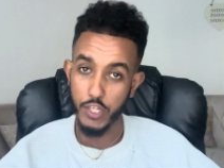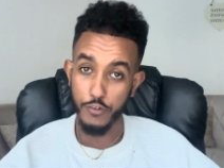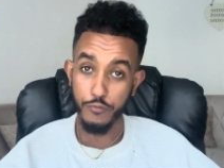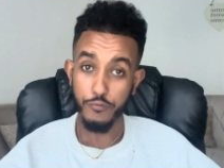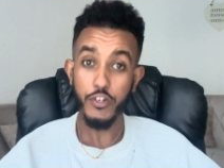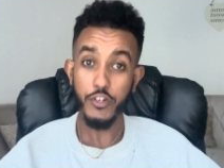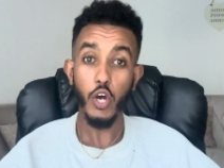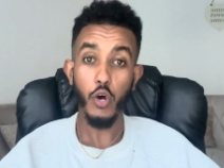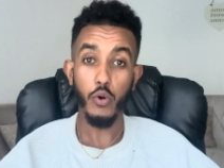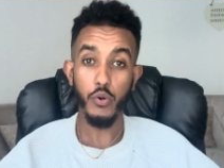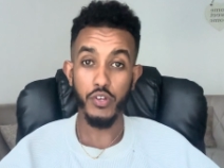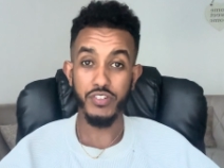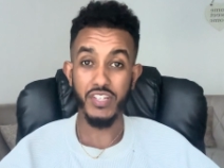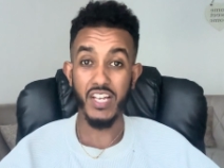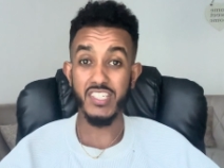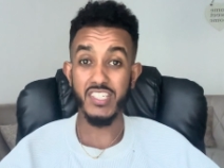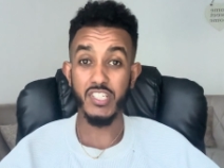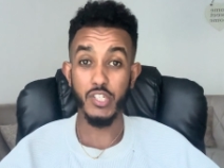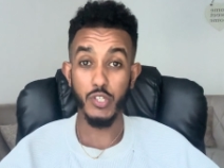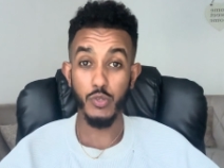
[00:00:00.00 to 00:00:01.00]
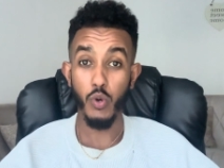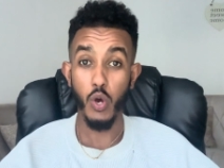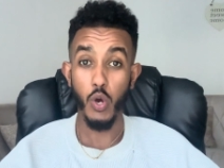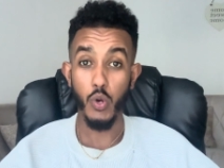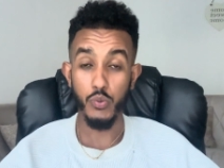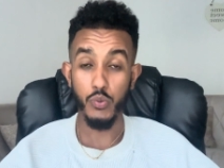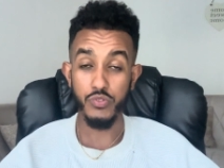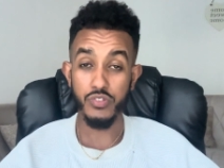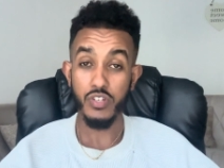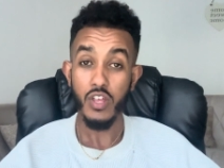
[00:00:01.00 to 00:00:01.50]
freeholder is actually who
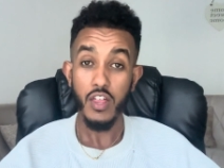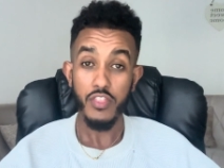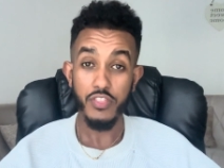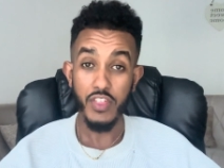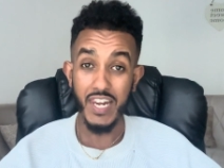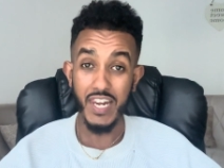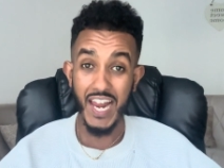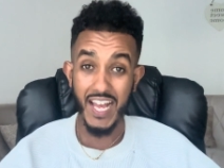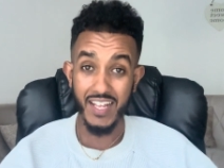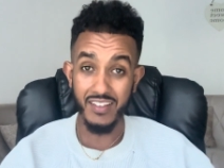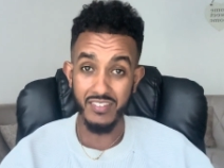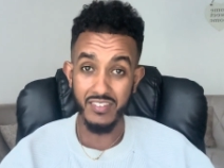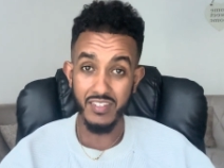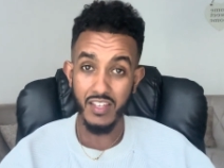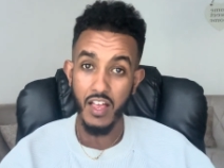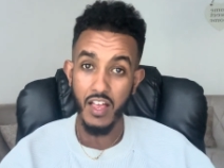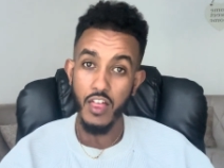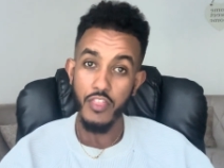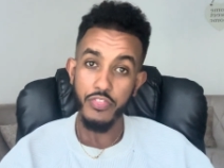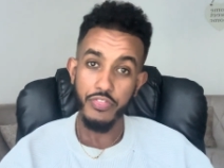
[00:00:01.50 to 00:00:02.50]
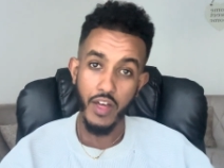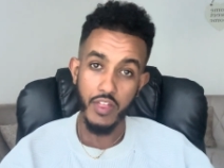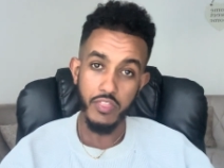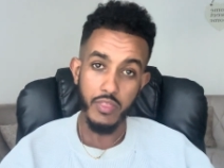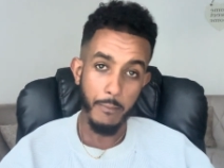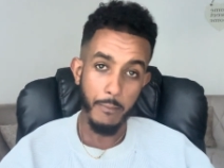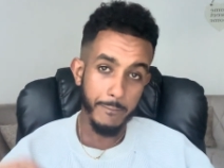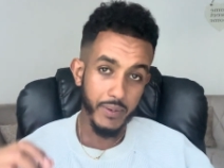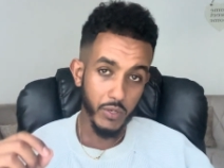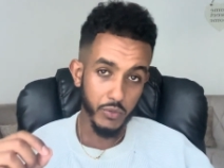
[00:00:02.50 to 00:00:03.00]
owns the land that the
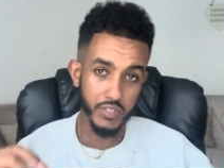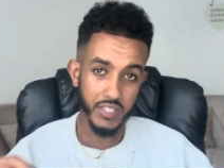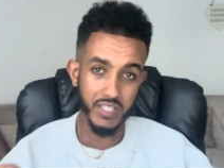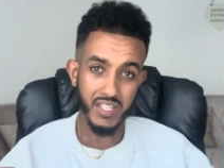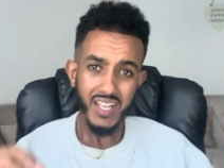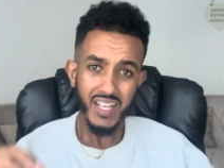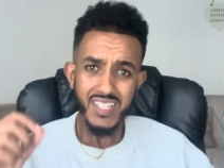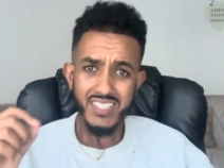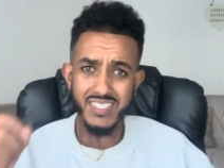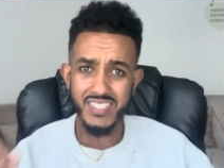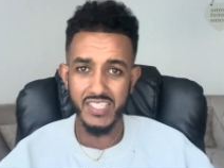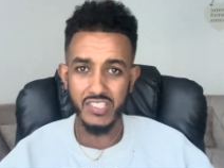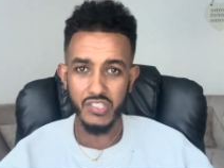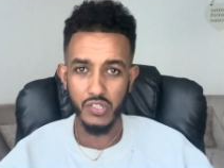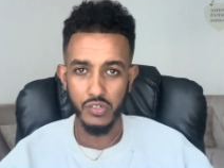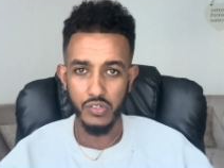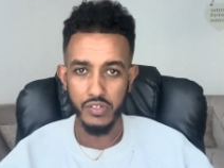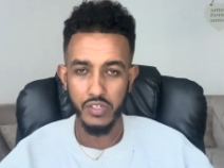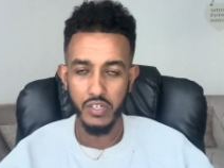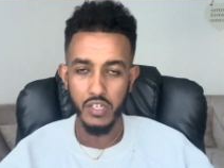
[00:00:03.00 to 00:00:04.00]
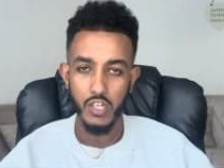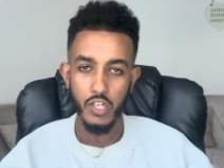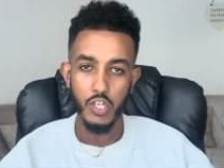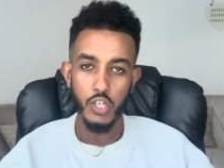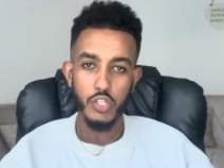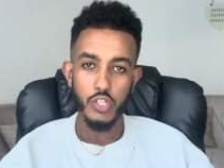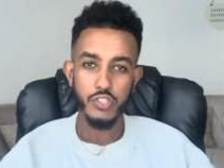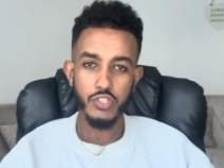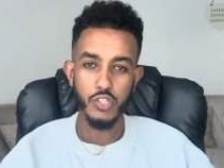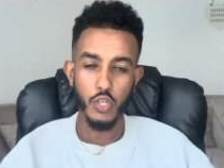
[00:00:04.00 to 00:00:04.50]
building sits on.
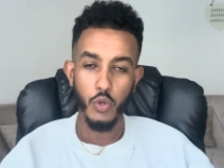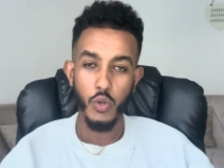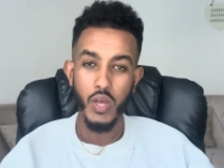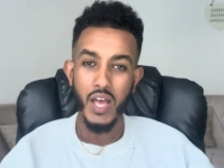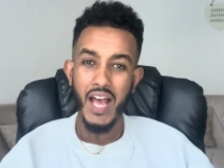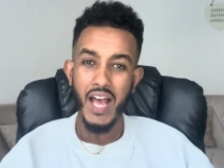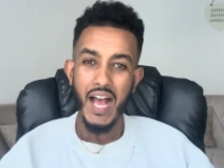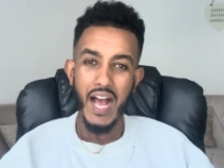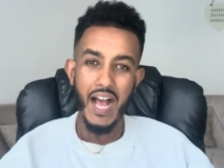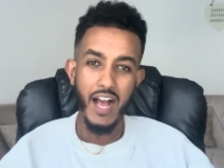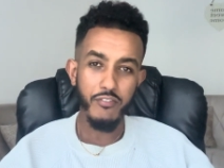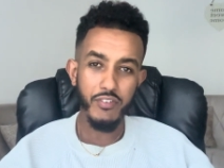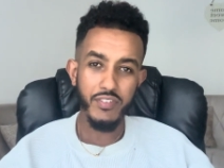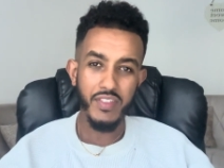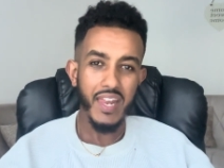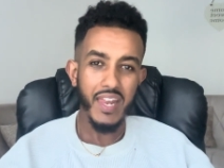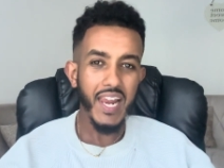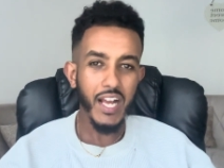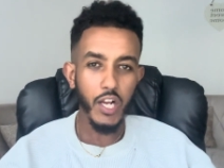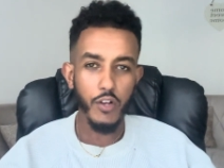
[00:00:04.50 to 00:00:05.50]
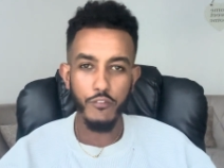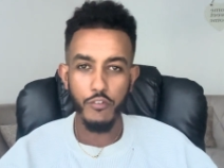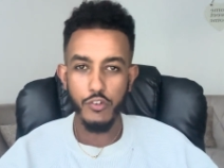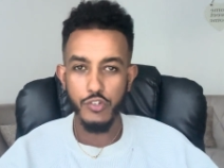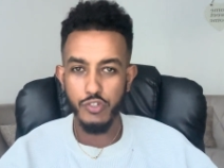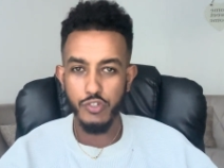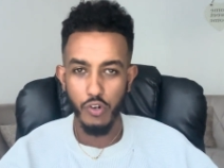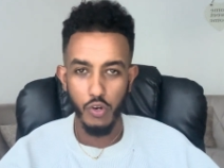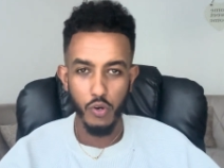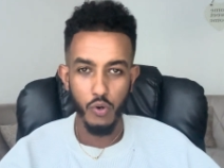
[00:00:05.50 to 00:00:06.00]
So having that lack of
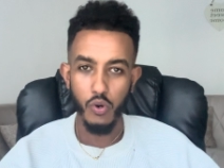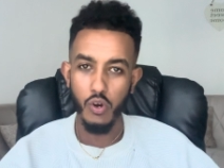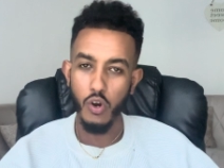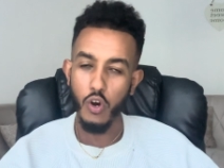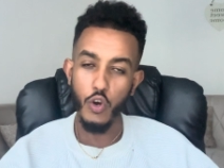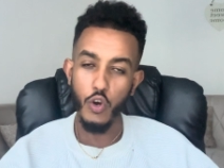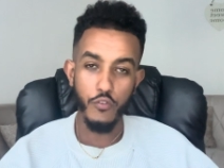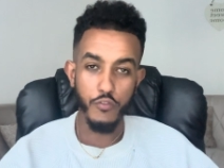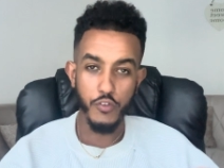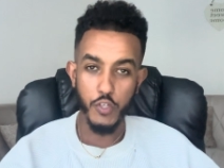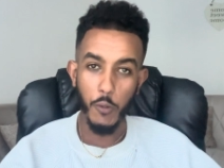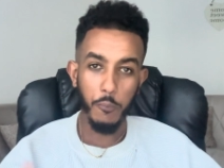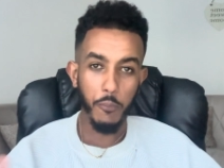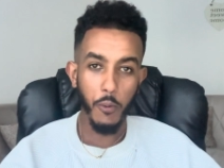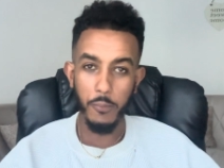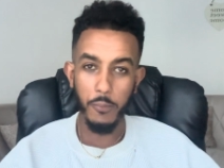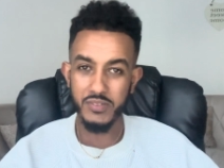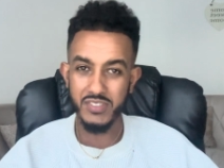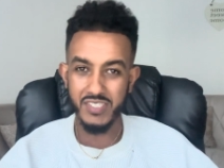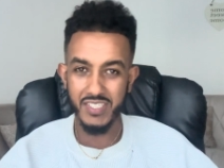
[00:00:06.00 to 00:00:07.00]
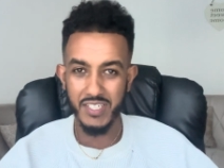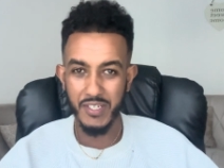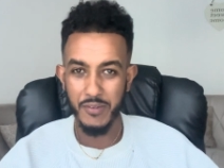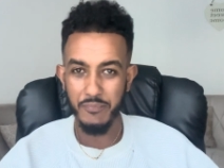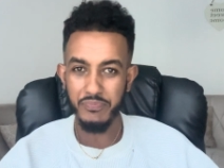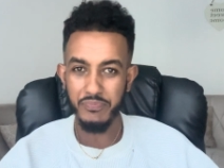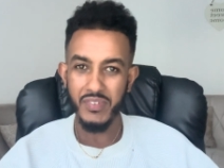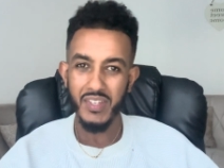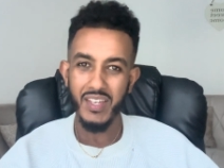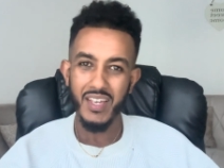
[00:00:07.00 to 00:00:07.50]
control over your property,
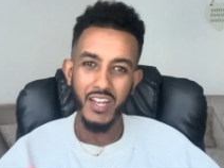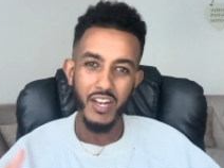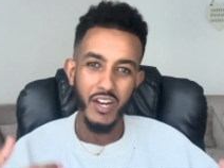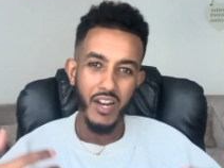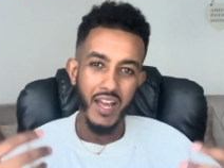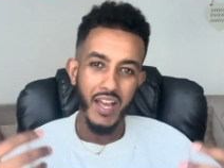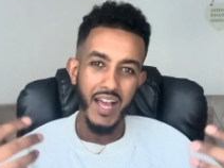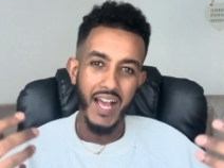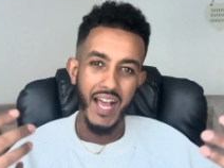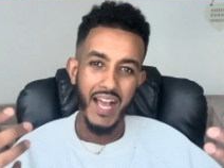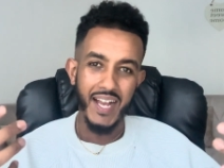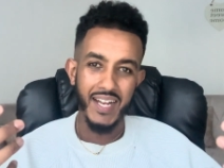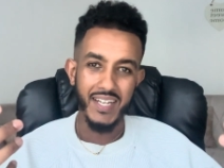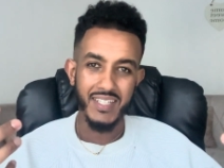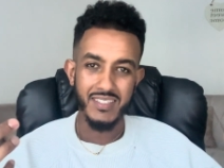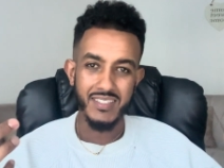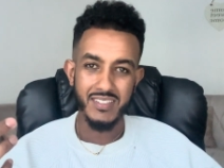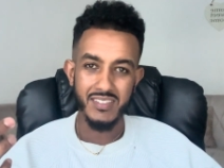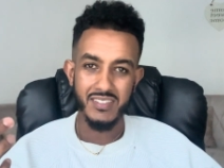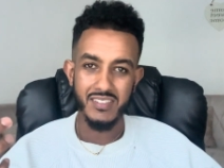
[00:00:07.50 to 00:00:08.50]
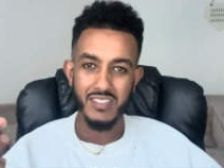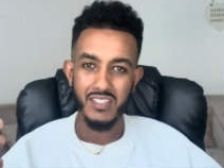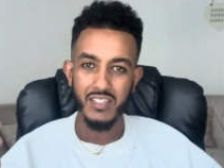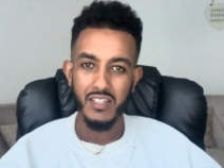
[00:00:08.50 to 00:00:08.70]
and